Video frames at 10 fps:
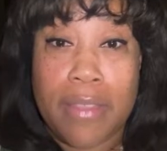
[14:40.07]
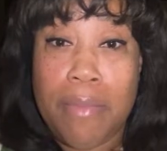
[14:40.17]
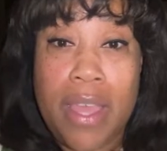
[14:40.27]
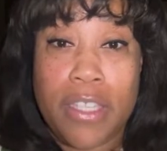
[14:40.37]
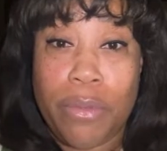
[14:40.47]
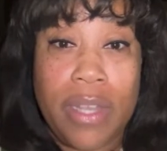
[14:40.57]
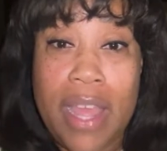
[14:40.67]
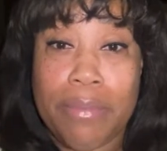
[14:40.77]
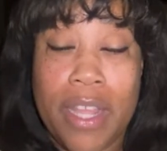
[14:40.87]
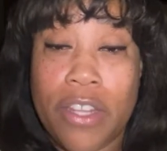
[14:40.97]
My husband and
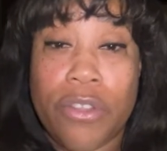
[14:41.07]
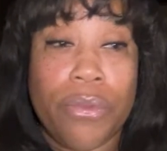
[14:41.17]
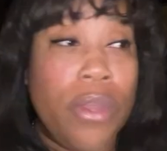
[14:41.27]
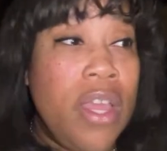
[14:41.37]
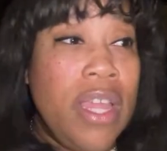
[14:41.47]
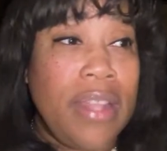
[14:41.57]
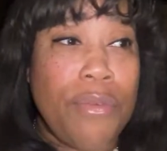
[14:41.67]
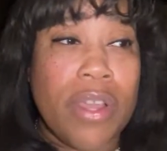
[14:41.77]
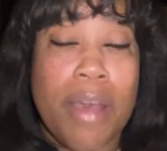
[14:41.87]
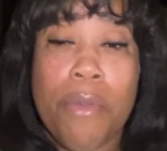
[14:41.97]
I'm telling you, they
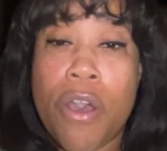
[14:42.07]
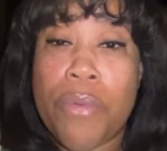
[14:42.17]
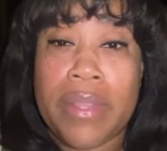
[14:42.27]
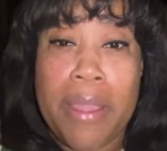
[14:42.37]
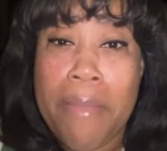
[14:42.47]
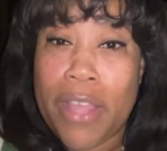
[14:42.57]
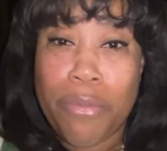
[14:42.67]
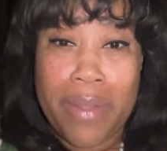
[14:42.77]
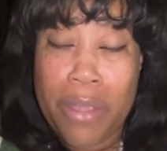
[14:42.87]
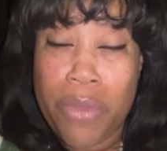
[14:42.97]
would come home with their math. We'd
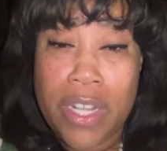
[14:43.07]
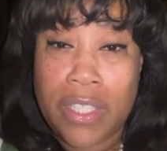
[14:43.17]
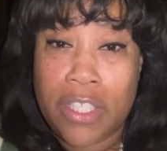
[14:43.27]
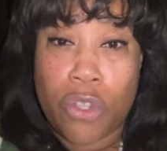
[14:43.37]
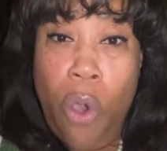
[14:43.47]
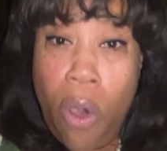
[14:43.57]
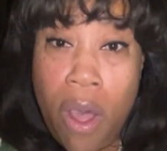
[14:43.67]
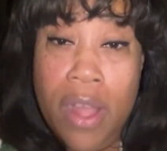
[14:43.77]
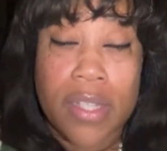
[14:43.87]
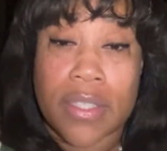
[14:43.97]
be like, what is this
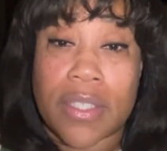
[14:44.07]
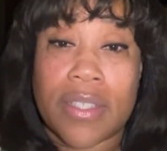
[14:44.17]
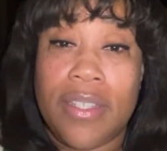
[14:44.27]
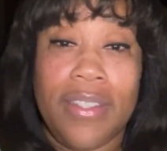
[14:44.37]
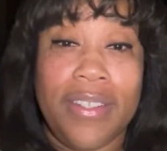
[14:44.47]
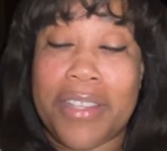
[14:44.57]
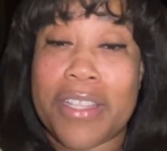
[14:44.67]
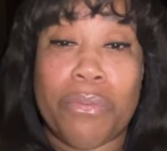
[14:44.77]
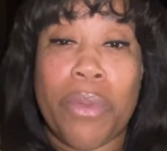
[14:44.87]
called? Because